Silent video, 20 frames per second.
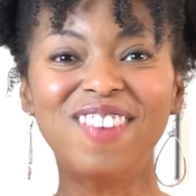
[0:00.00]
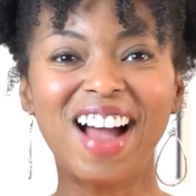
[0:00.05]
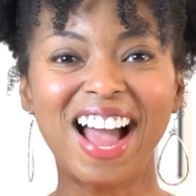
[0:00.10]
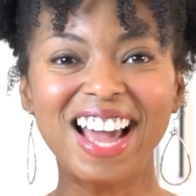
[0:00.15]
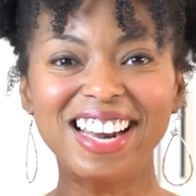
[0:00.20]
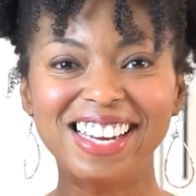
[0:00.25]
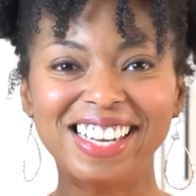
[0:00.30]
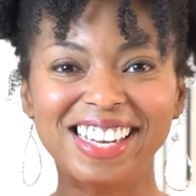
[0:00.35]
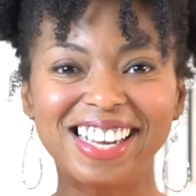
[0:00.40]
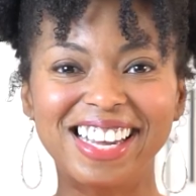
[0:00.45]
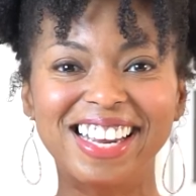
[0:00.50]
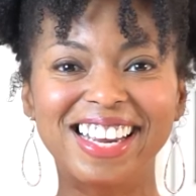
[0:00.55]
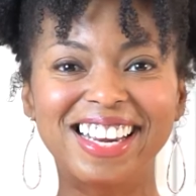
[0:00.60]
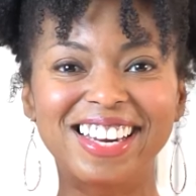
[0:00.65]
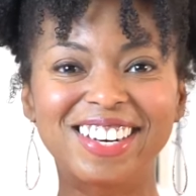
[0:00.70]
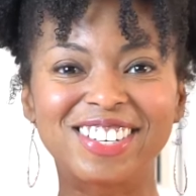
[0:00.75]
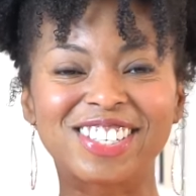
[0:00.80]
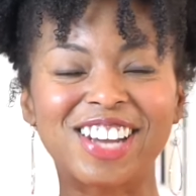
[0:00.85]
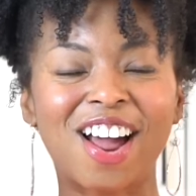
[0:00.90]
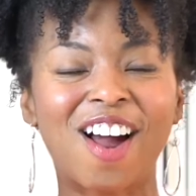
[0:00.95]
finally,
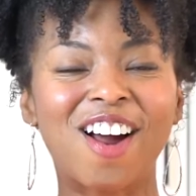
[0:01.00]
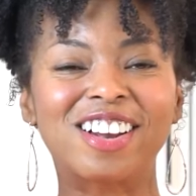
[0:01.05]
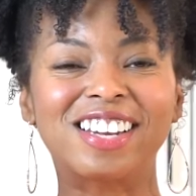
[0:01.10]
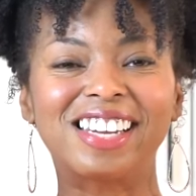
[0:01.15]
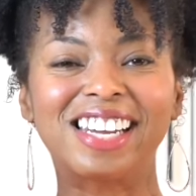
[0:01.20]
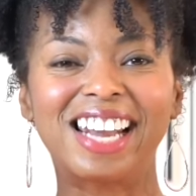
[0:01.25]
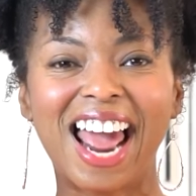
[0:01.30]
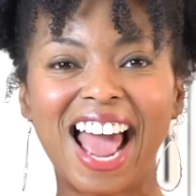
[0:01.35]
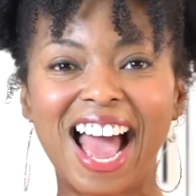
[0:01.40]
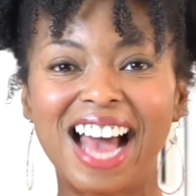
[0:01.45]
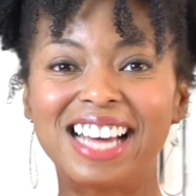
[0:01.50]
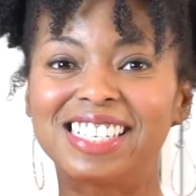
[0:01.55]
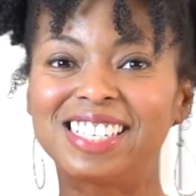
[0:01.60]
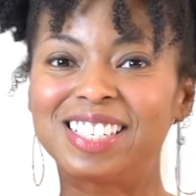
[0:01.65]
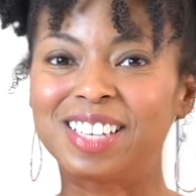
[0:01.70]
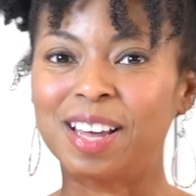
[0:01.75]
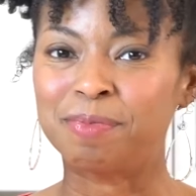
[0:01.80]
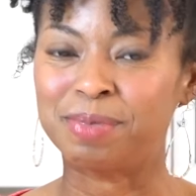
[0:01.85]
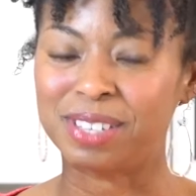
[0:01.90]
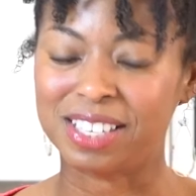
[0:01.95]
here's our
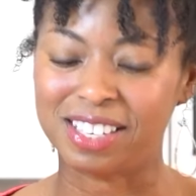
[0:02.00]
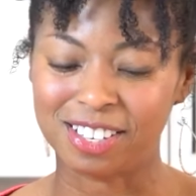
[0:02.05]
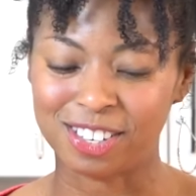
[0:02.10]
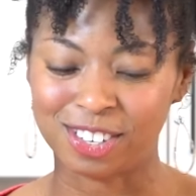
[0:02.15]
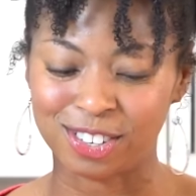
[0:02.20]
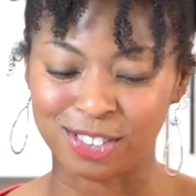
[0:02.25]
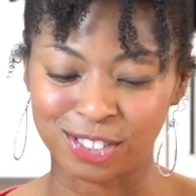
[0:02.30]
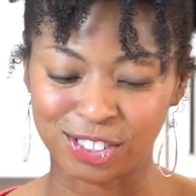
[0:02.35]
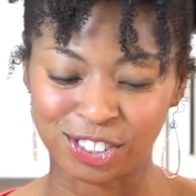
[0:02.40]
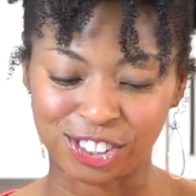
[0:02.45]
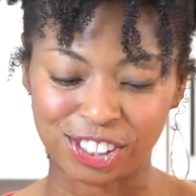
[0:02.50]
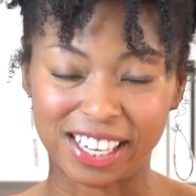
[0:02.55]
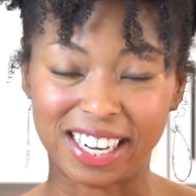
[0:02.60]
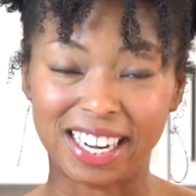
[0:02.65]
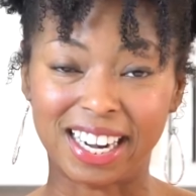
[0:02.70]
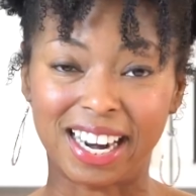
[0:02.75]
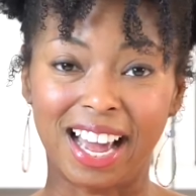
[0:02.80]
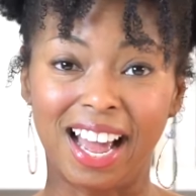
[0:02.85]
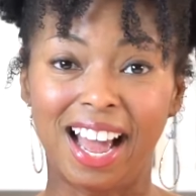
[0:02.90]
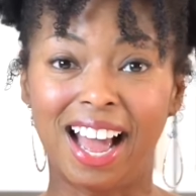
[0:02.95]
last
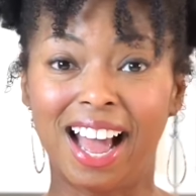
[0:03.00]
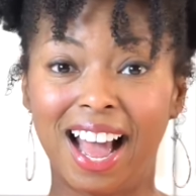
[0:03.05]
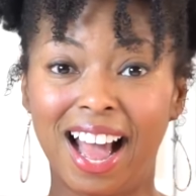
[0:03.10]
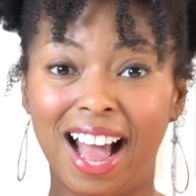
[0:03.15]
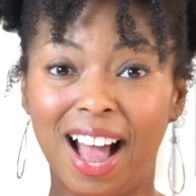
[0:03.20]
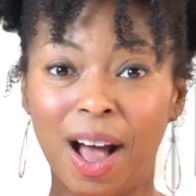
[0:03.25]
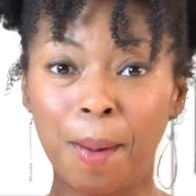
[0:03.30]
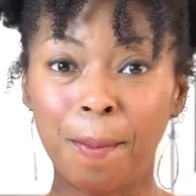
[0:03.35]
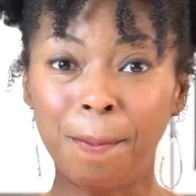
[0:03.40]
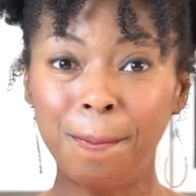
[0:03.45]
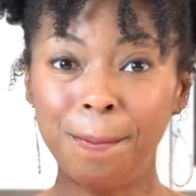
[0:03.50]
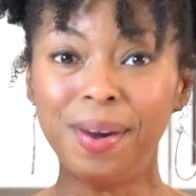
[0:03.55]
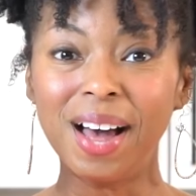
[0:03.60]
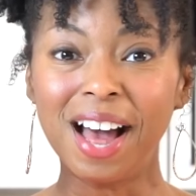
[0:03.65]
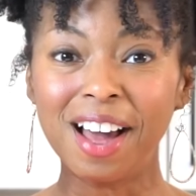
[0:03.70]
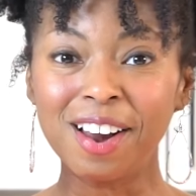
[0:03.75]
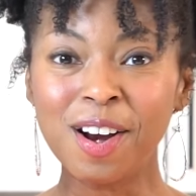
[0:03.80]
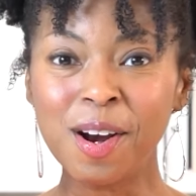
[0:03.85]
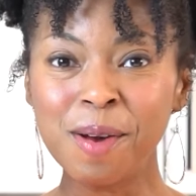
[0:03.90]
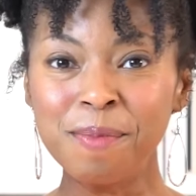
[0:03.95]
substitution,
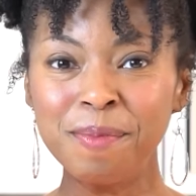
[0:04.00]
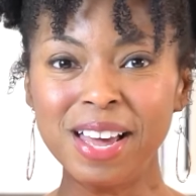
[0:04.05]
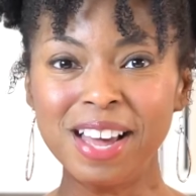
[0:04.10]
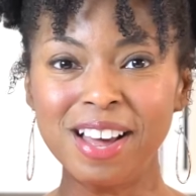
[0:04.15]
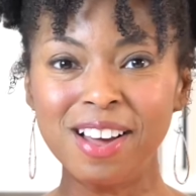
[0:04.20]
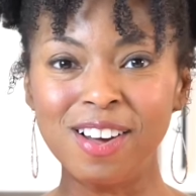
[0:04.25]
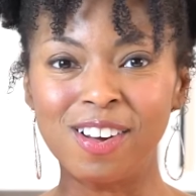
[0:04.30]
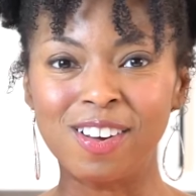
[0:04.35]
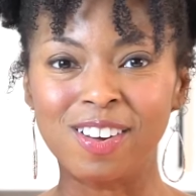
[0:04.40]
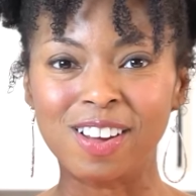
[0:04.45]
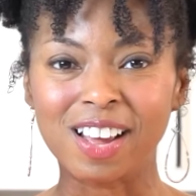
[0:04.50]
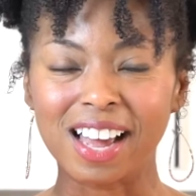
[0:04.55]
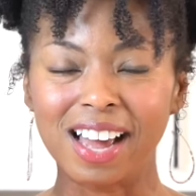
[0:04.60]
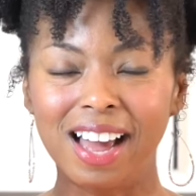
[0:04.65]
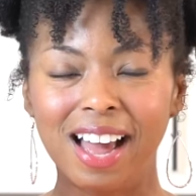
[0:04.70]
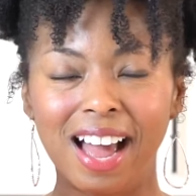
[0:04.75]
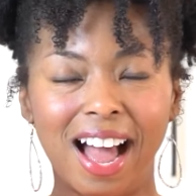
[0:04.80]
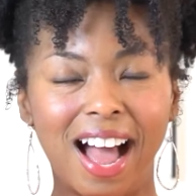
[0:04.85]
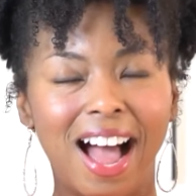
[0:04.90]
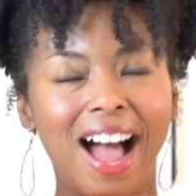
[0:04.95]
buttermilk.
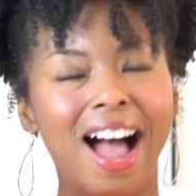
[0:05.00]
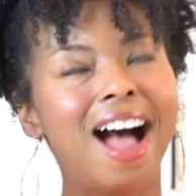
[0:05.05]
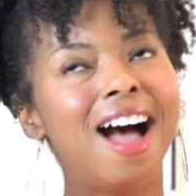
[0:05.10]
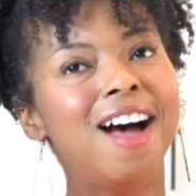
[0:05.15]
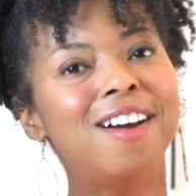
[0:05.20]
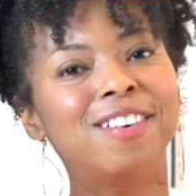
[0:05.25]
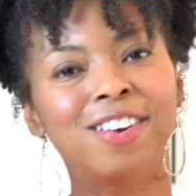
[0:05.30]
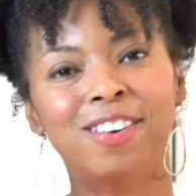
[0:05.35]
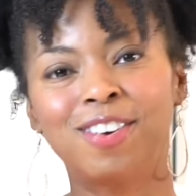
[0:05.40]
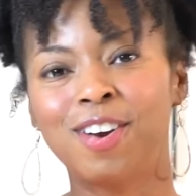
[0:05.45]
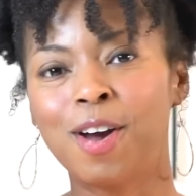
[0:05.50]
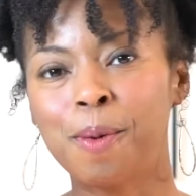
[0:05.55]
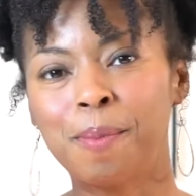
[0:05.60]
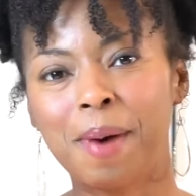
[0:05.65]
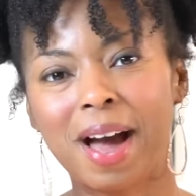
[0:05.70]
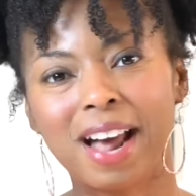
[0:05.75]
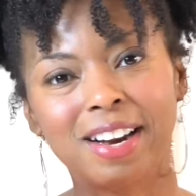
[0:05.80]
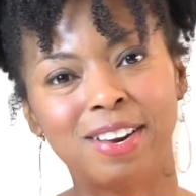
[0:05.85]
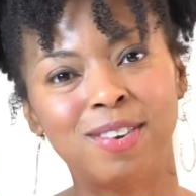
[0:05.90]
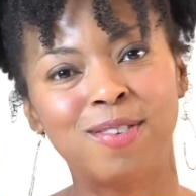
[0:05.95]
I don't know
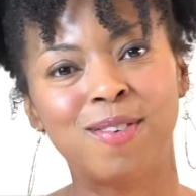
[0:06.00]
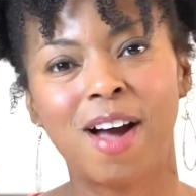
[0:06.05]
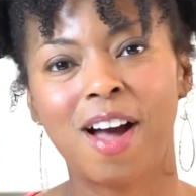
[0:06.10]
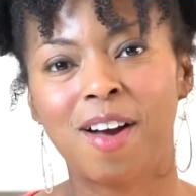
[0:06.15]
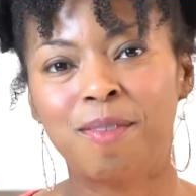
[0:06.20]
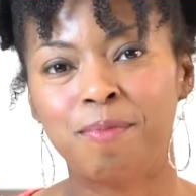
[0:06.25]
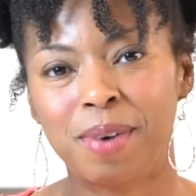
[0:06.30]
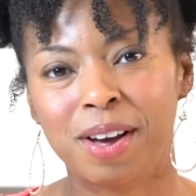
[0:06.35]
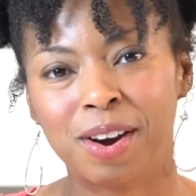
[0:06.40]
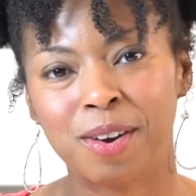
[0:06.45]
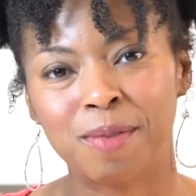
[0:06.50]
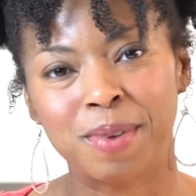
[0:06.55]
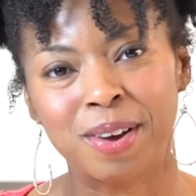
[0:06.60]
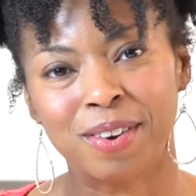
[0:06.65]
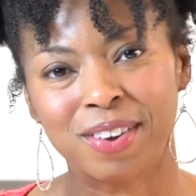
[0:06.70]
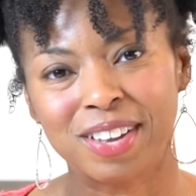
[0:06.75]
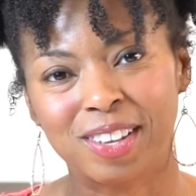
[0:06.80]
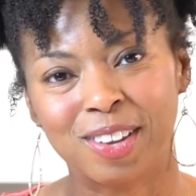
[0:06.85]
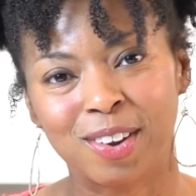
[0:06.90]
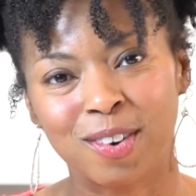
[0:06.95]
nobody who have
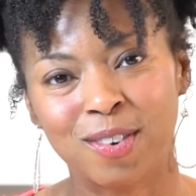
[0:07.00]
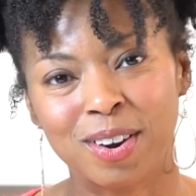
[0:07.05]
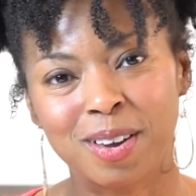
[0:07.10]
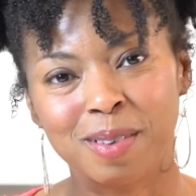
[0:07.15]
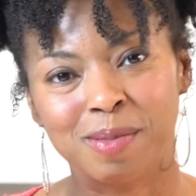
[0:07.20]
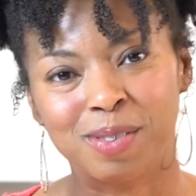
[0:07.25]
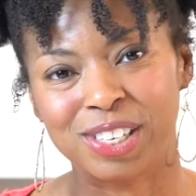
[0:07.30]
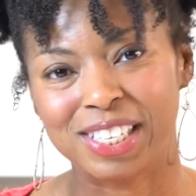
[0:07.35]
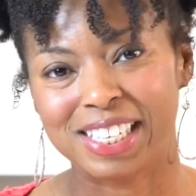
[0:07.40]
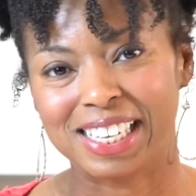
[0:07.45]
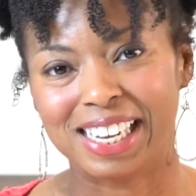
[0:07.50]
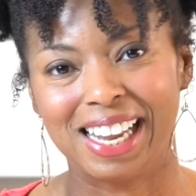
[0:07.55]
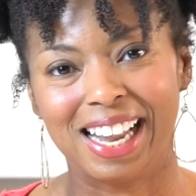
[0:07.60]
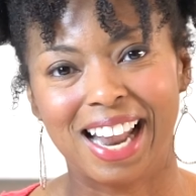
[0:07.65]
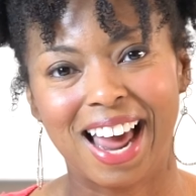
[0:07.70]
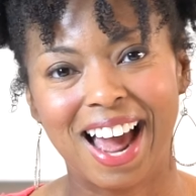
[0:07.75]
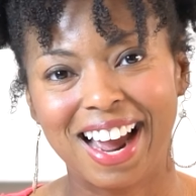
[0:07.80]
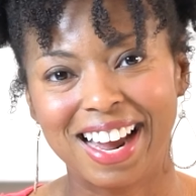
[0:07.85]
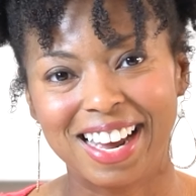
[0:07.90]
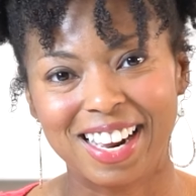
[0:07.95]
buttermilk at the crib just
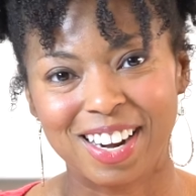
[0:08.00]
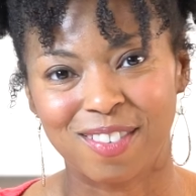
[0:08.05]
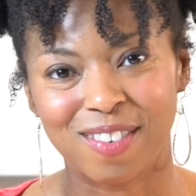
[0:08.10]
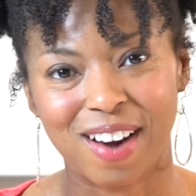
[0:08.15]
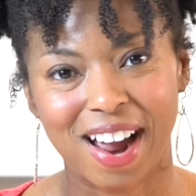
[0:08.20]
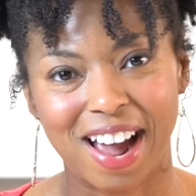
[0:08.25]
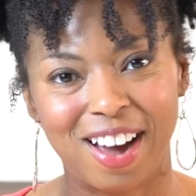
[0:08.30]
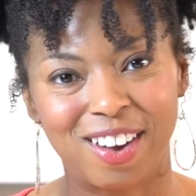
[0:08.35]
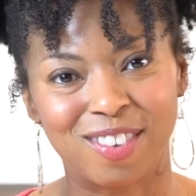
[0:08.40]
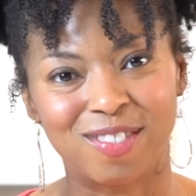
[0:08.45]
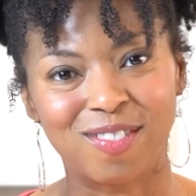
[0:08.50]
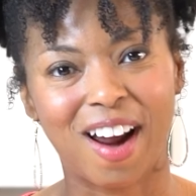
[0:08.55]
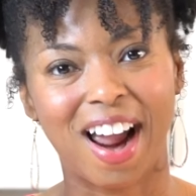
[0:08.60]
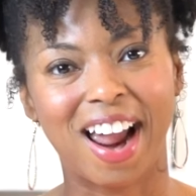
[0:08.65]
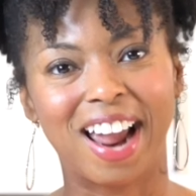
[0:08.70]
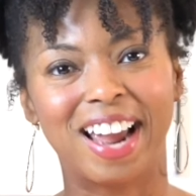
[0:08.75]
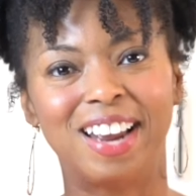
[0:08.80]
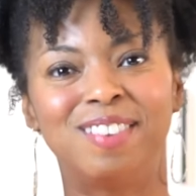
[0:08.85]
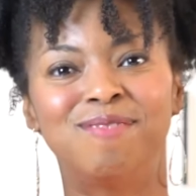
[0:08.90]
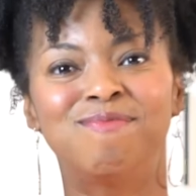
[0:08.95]
lying around,
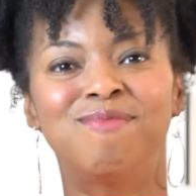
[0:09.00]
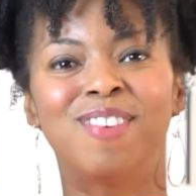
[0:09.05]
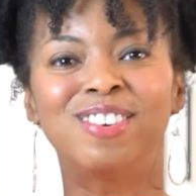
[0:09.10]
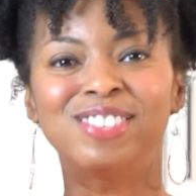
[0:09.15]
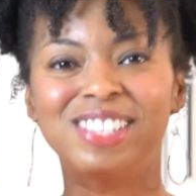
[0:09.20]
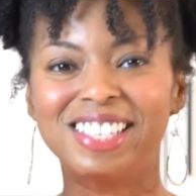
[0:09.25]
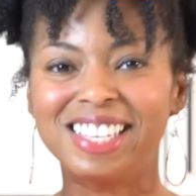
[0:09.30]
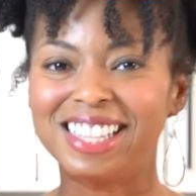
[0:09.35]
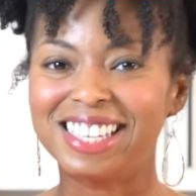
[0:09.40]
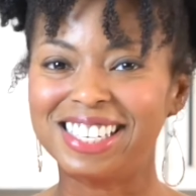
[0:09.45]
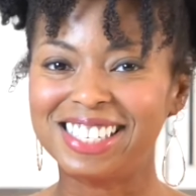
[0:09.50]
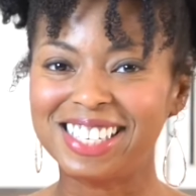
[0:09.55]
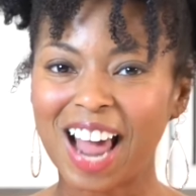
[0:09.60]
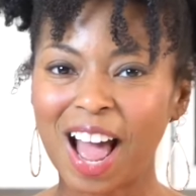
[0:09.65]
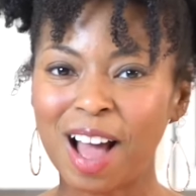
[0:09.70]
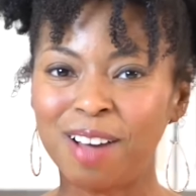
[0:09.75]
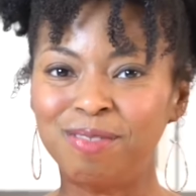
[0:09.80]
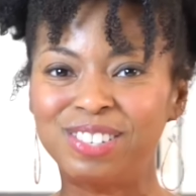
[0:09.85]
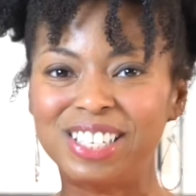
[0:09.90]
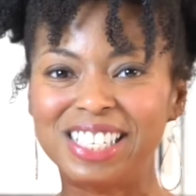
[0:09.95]
right? Most of the
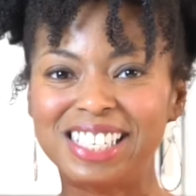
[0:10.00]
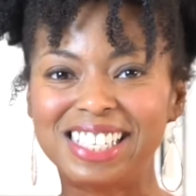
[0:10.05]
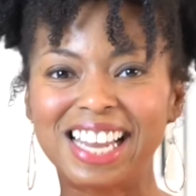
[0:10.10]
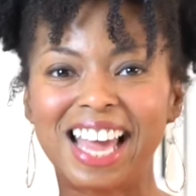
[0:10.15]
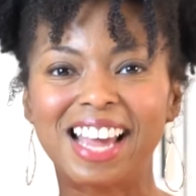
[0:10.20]
times it's